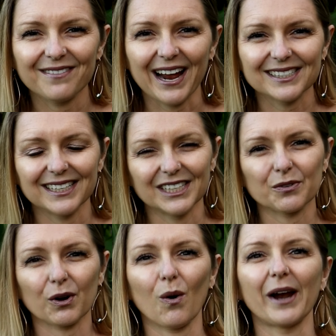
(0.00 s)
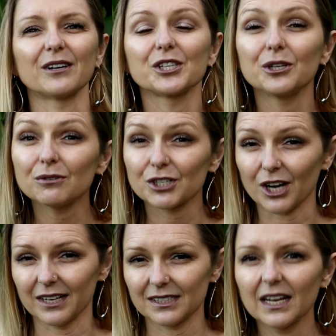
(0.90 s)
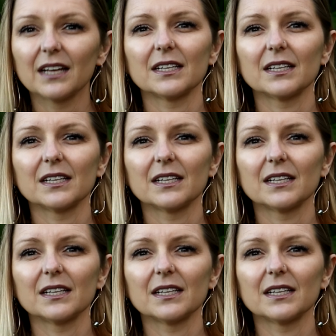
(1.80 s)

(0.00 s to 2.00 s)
vaccines require two shots.